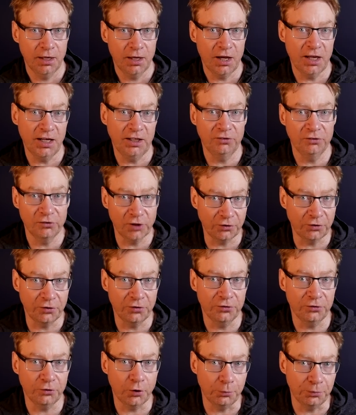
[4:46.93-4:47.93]
And it doesn't
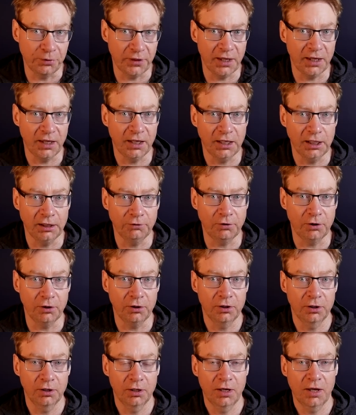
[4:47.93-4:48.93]
stop there either,
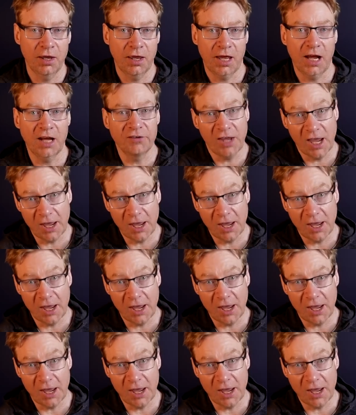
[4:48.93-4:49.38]
as